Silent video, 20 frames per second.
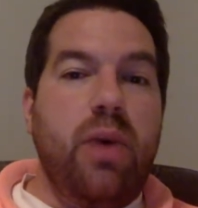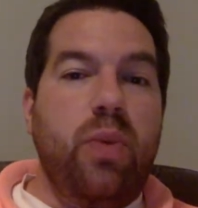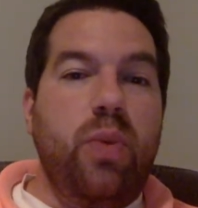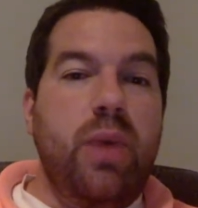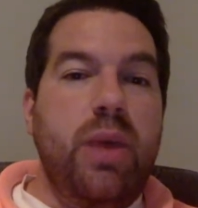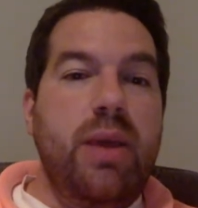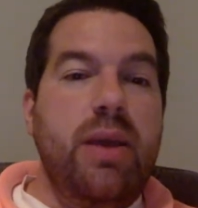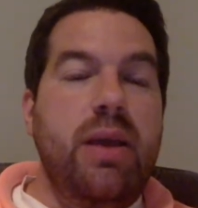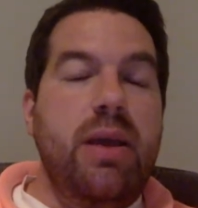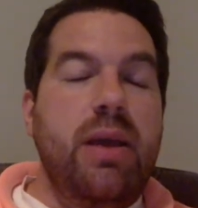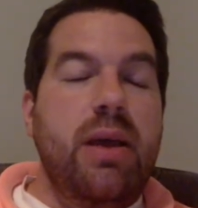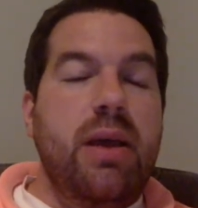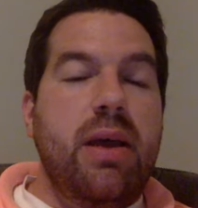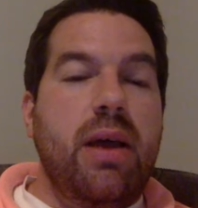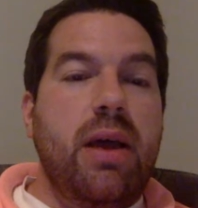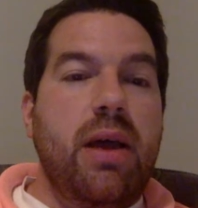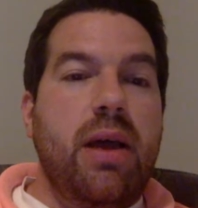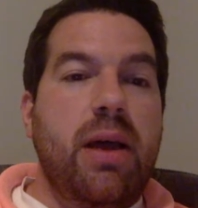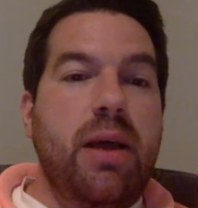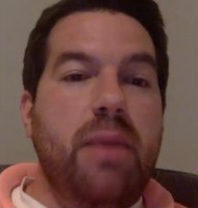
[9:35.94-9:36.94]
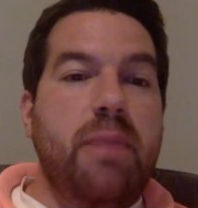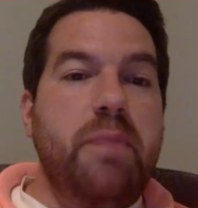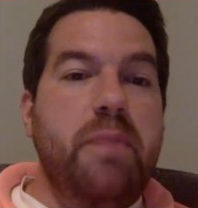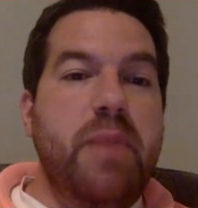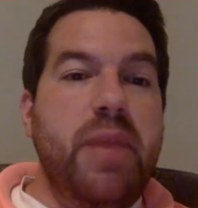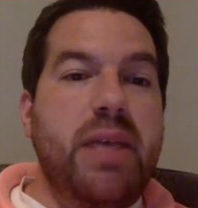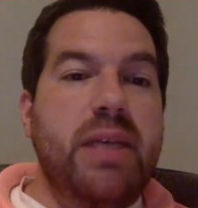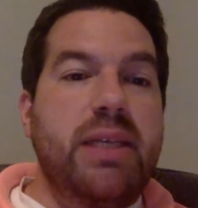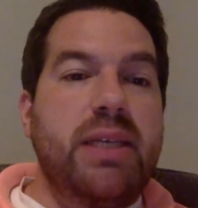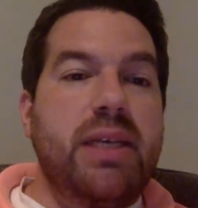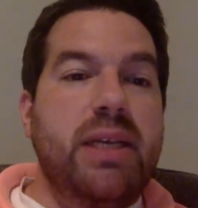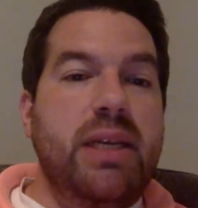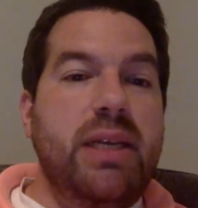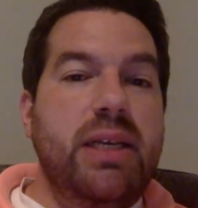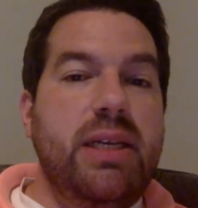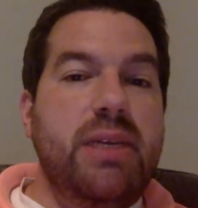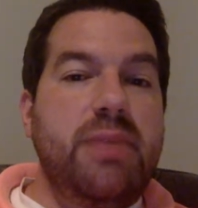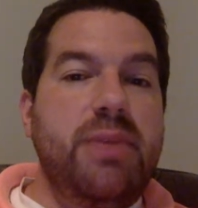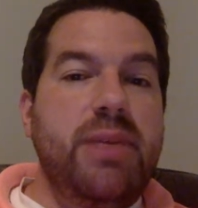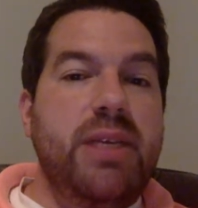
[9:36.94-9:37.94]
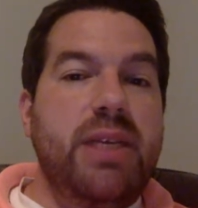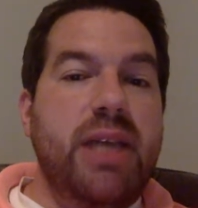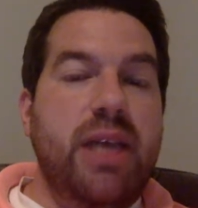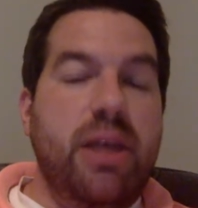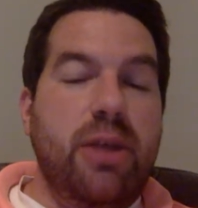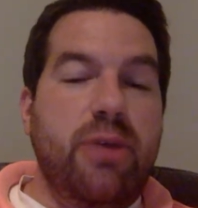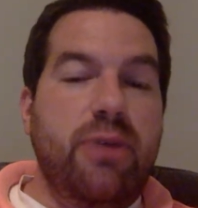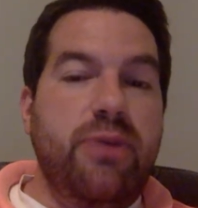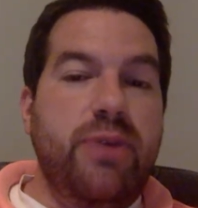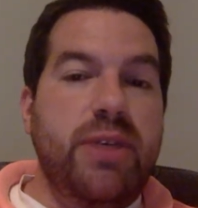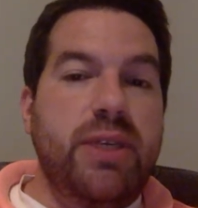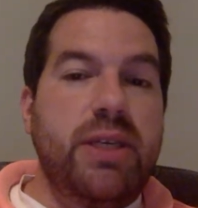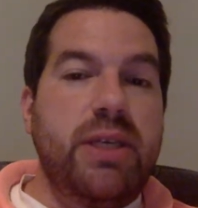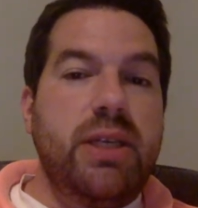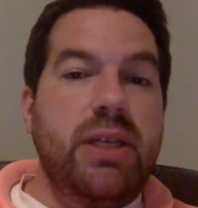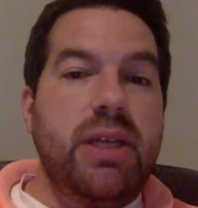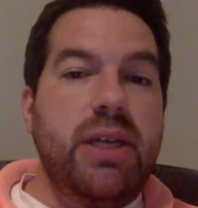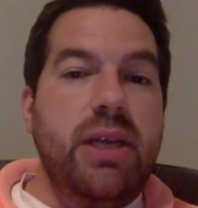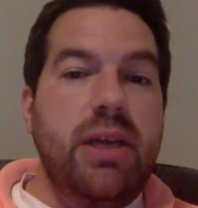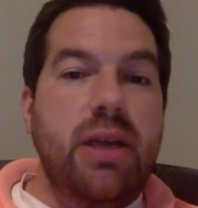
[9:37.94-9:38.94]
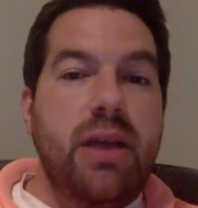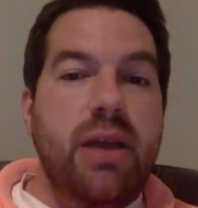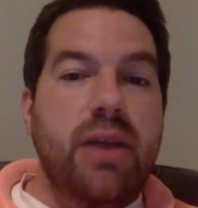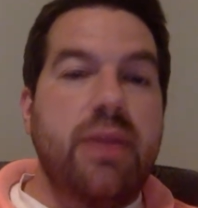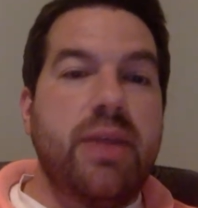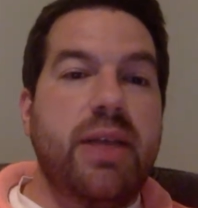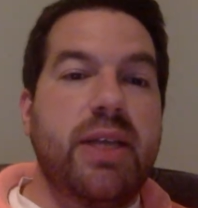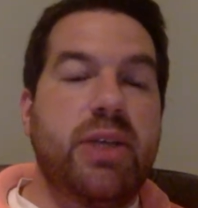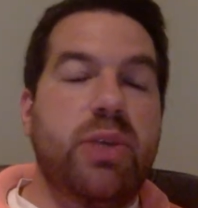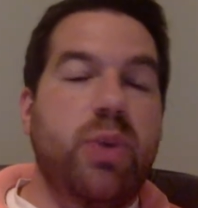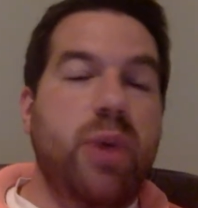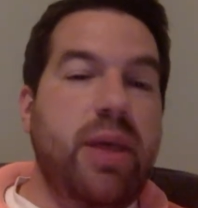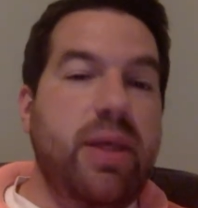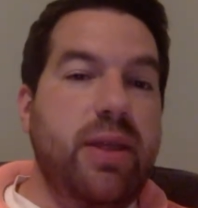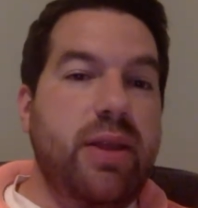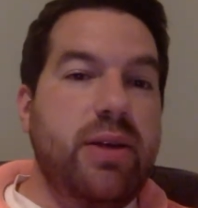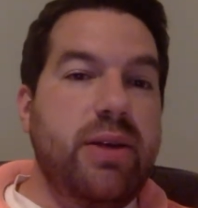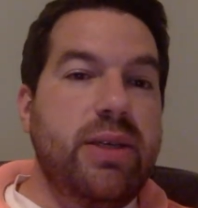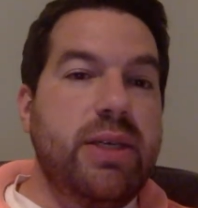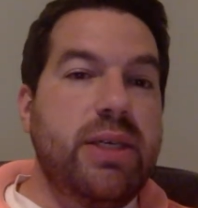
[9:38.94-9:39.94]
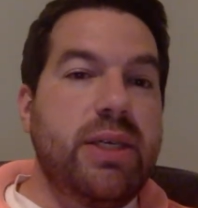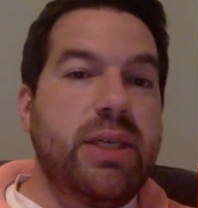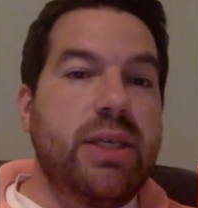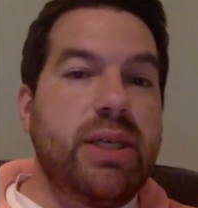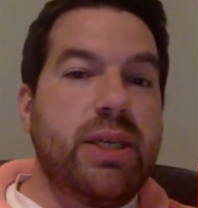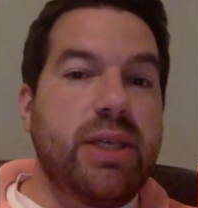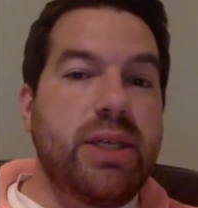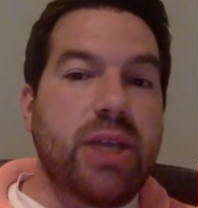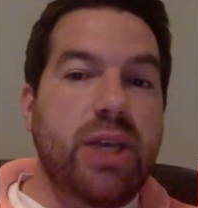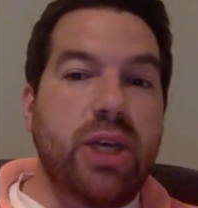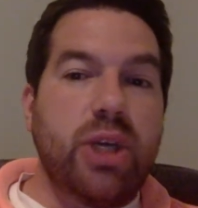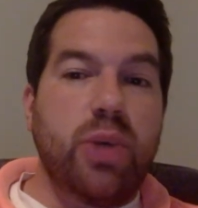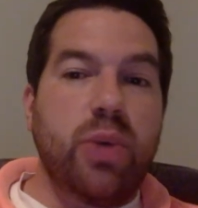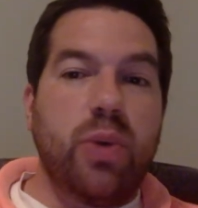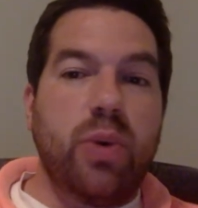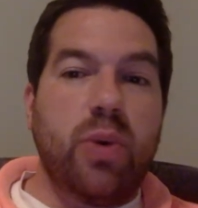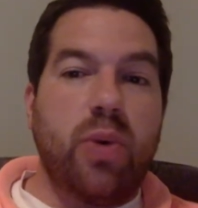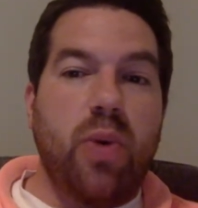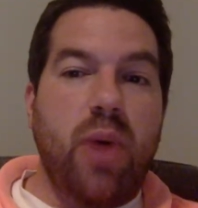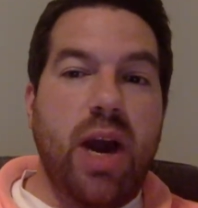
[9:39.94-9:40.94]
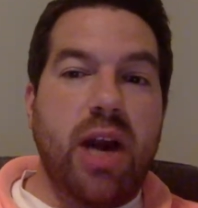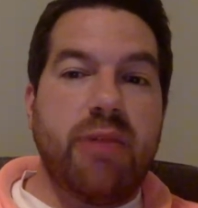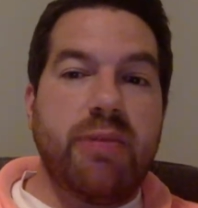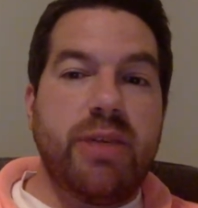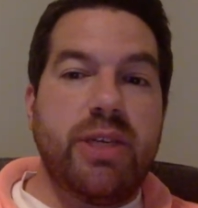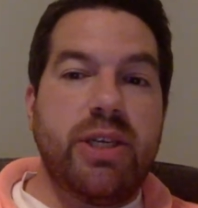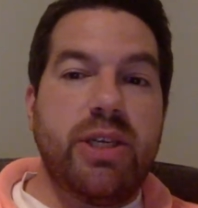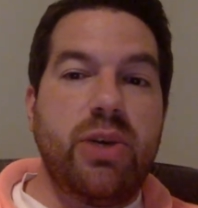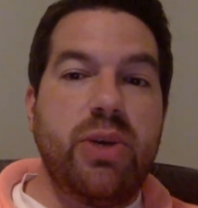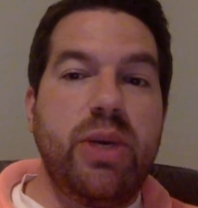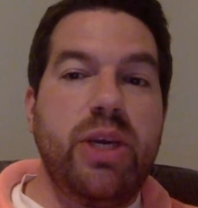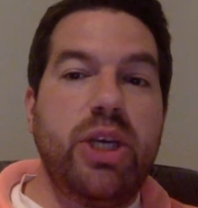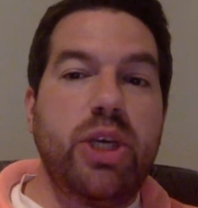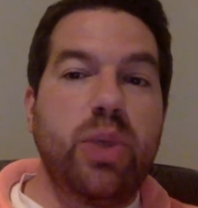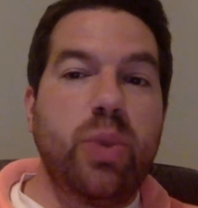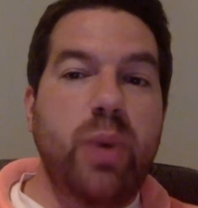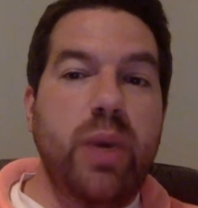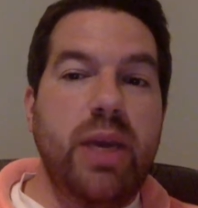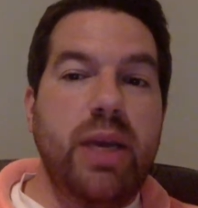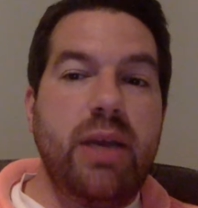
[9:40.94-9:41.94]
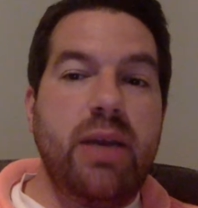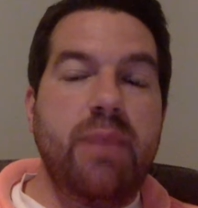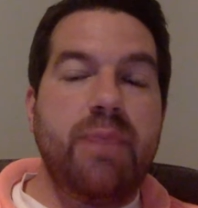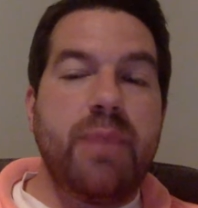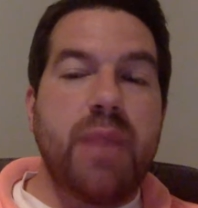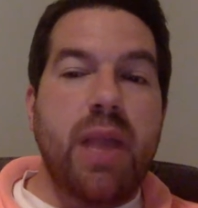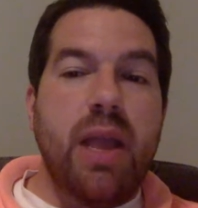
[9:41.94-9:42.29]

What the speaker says: We miss getting to meet together physically. That's why there is this discussion requirement. So, each week,